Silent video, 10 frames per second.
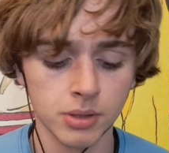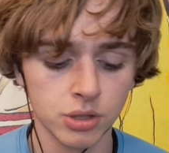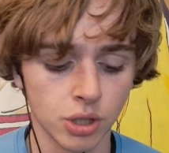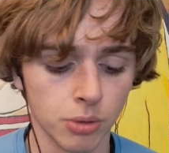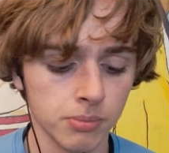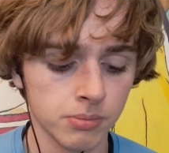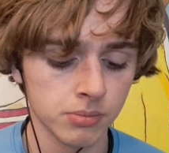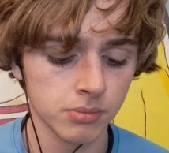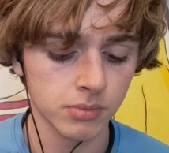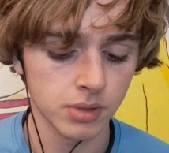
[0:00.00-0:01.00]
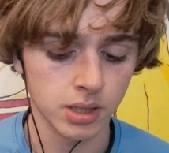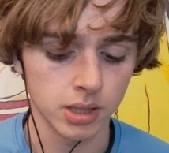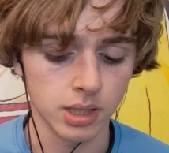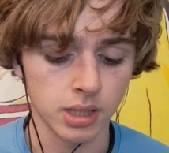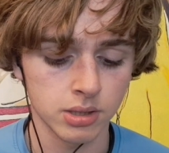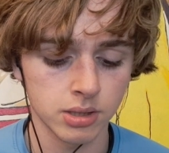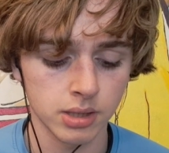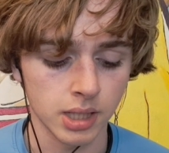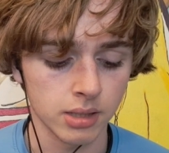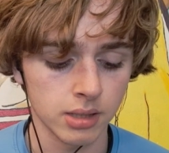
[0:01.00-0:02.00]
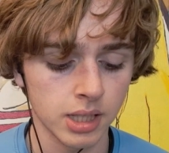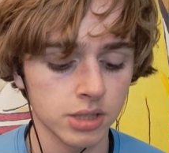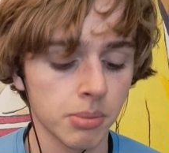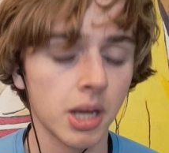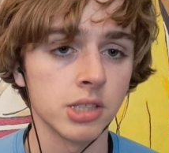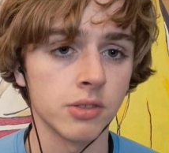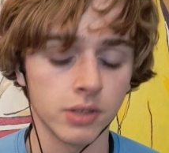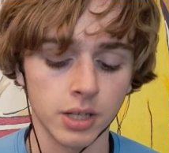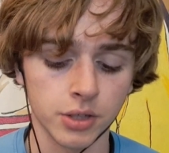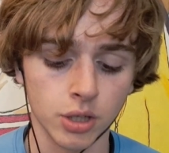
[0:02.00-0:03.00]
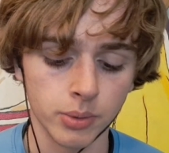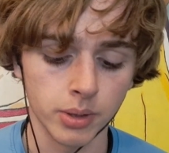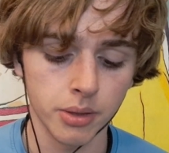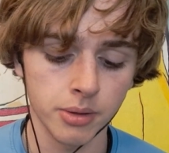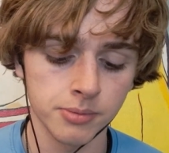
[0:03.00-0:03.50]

So that's a positive video to go with.